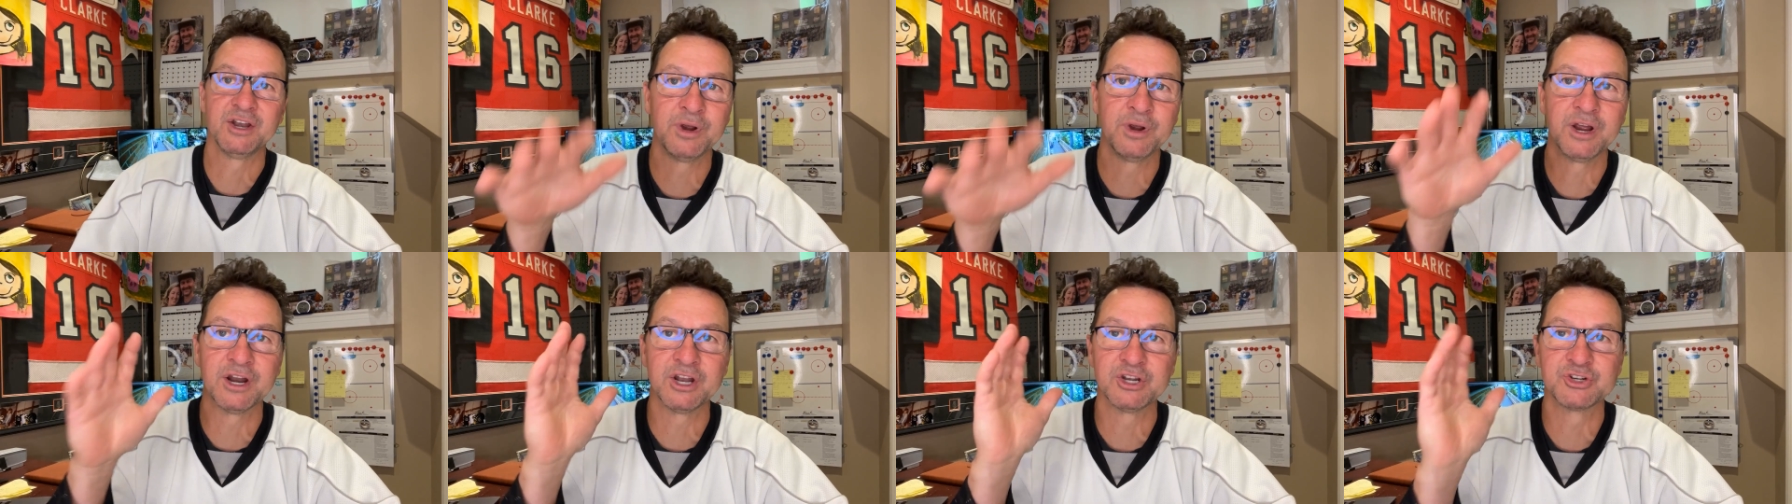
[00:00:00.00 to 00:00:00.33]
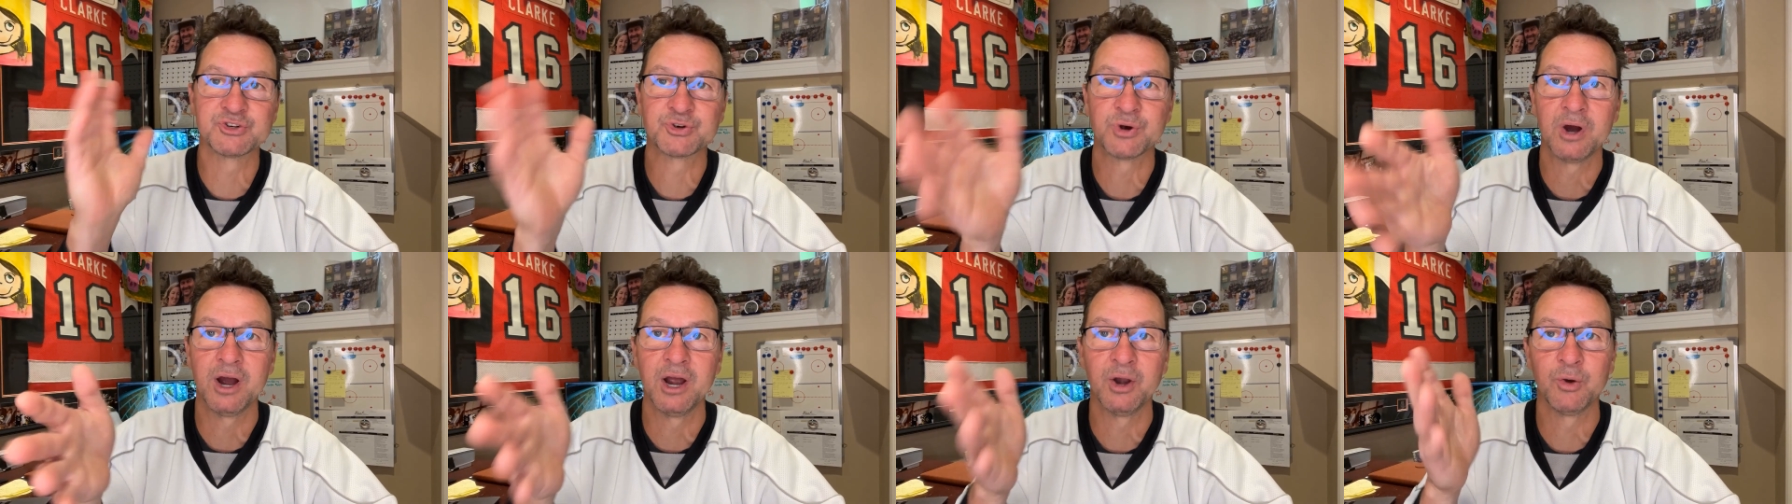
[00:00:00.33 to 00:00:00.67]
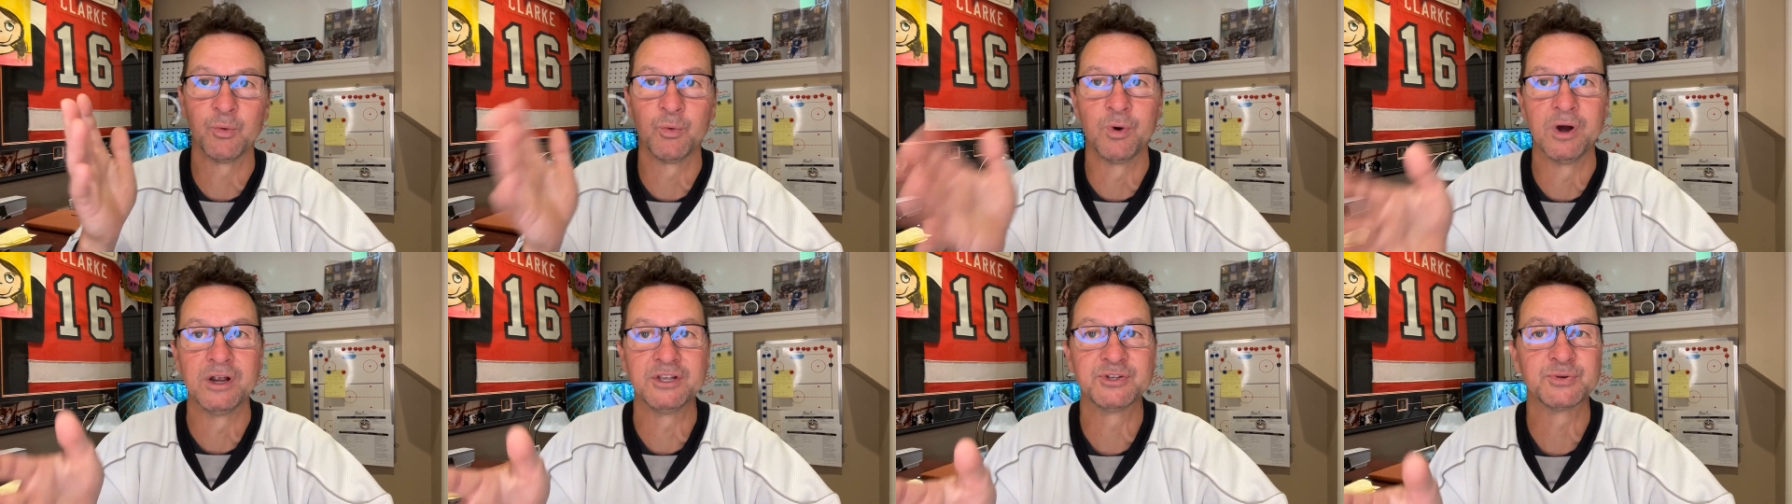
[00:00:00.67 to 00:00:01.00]
we got to try
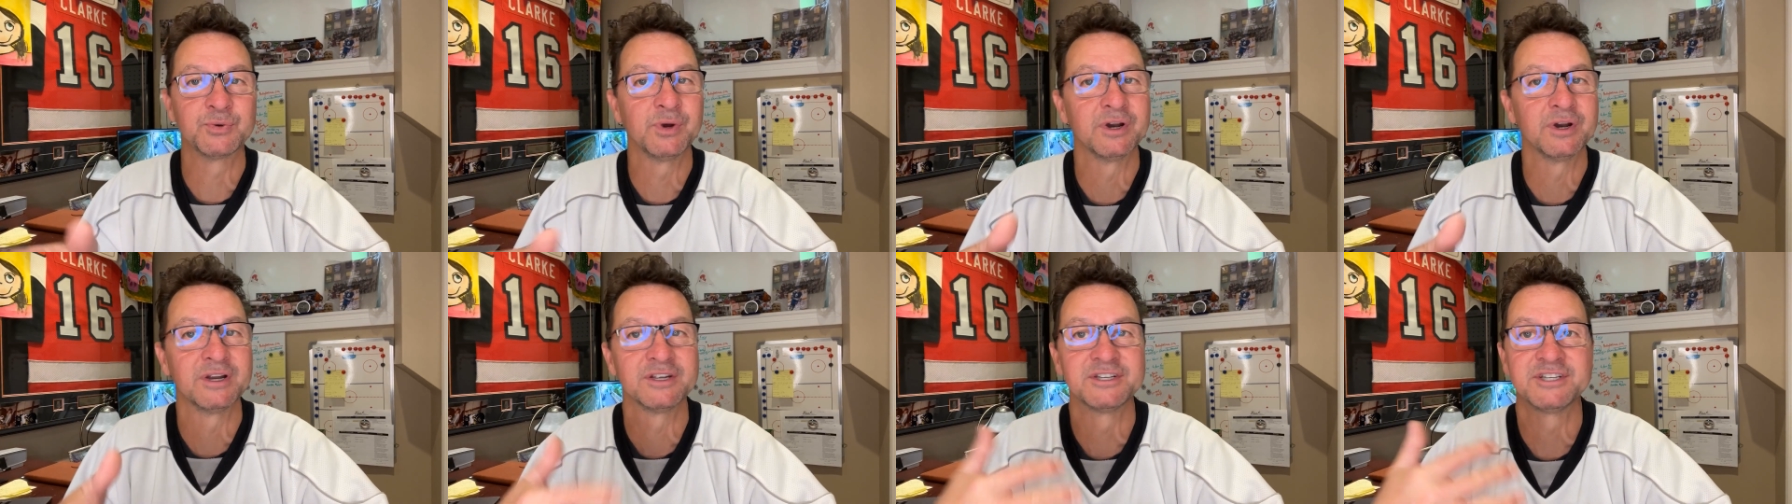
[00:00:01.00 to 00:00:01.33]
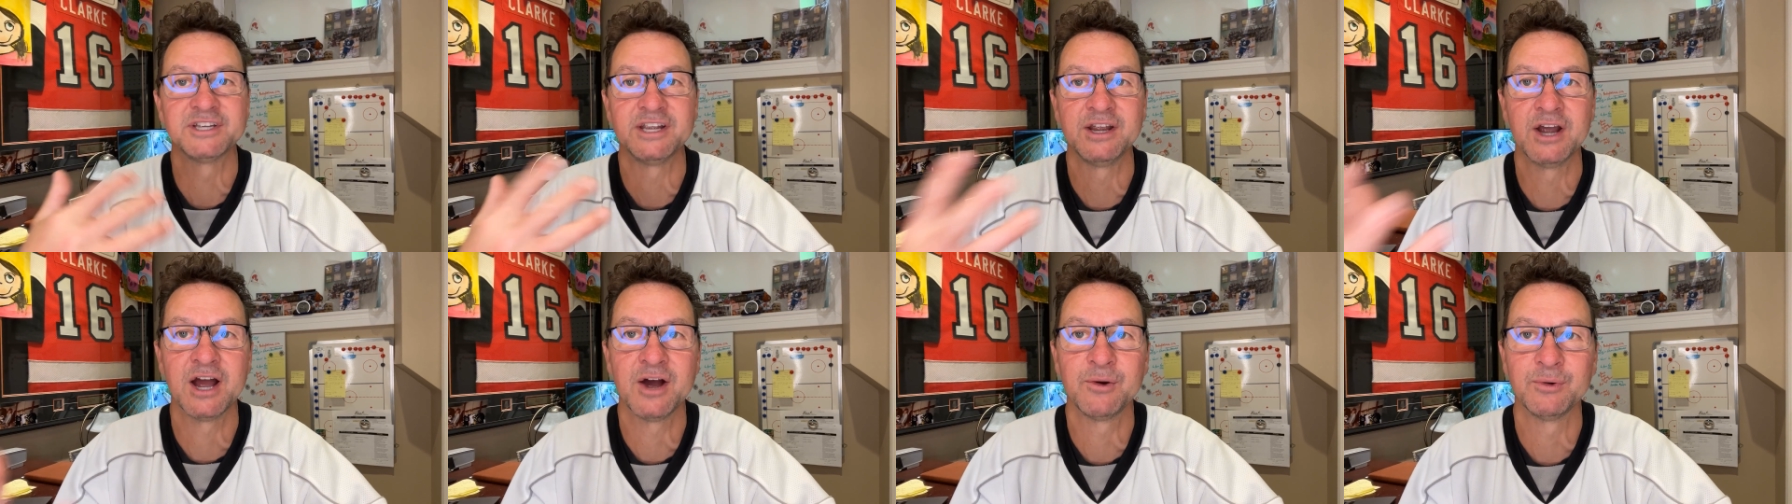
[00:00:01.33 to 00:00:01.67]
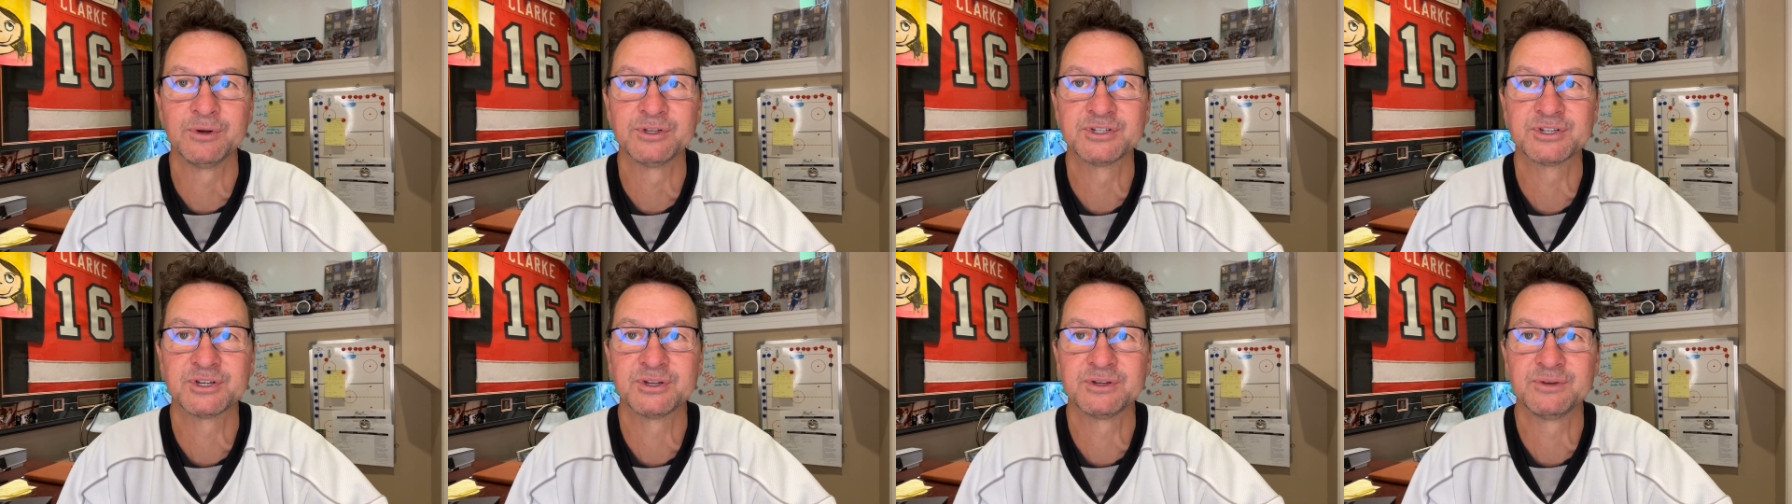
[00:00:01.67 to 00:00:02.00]
it once. We're going to see how
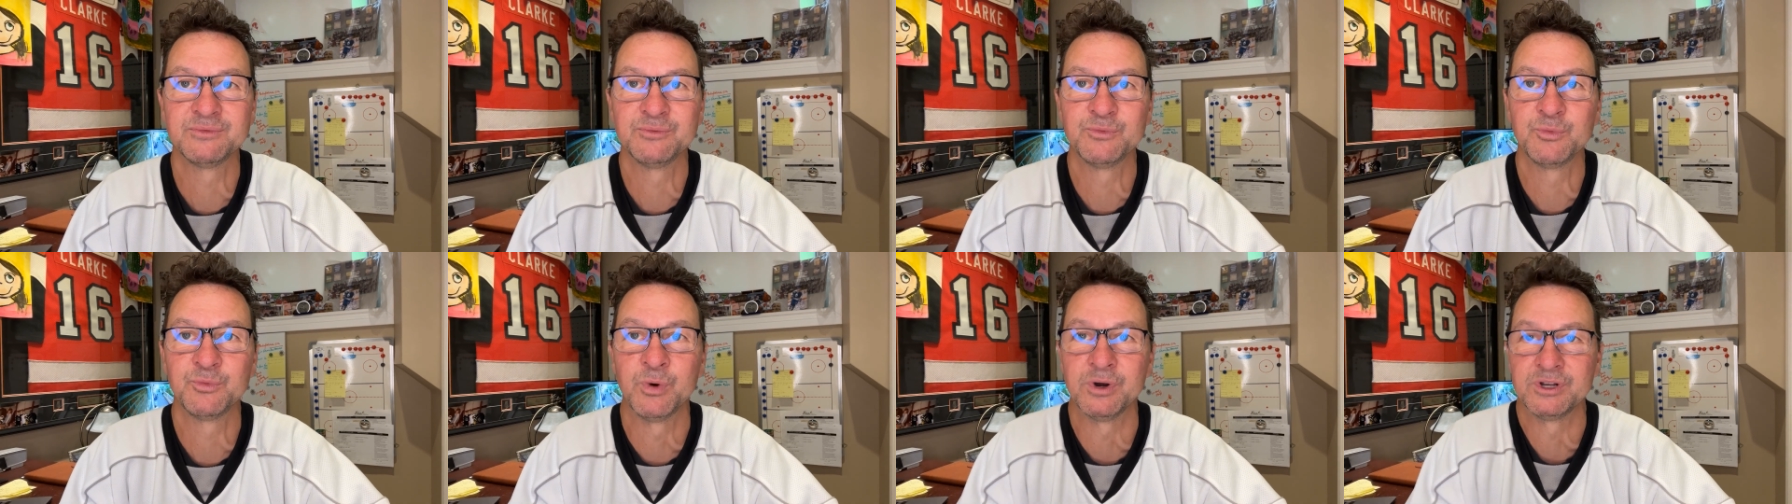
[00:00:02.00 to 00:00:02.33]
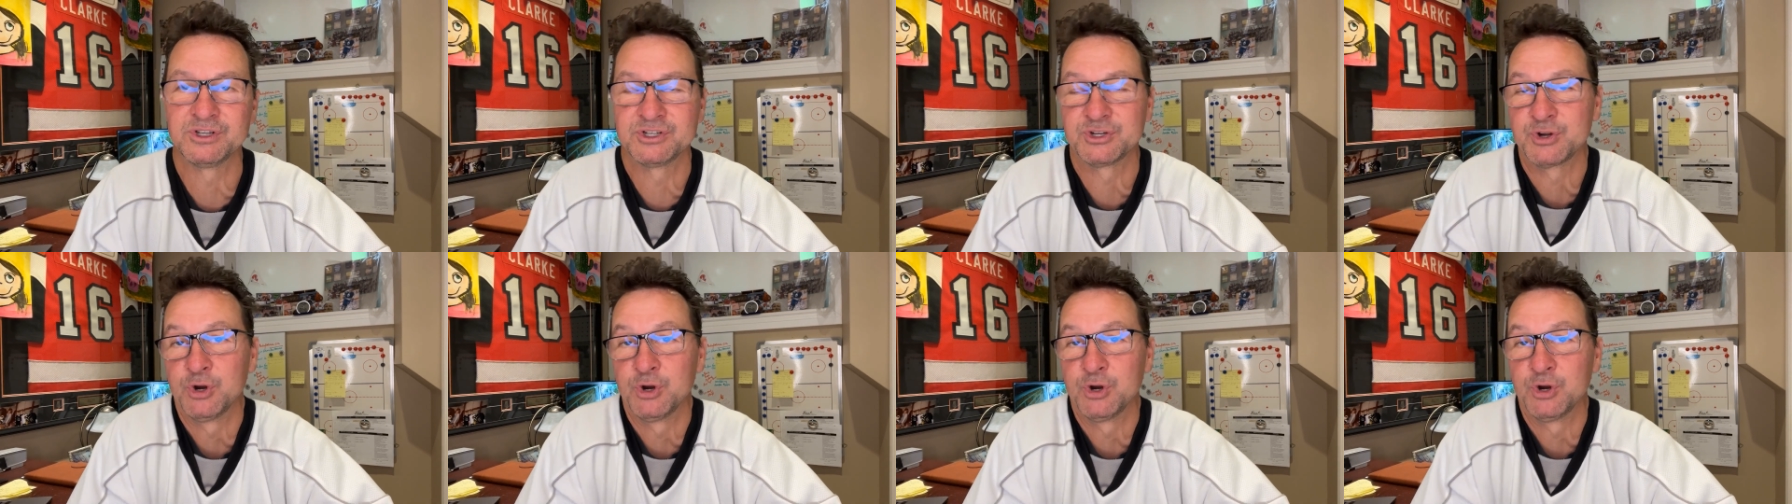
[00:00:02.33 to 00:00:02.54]
it's, what it's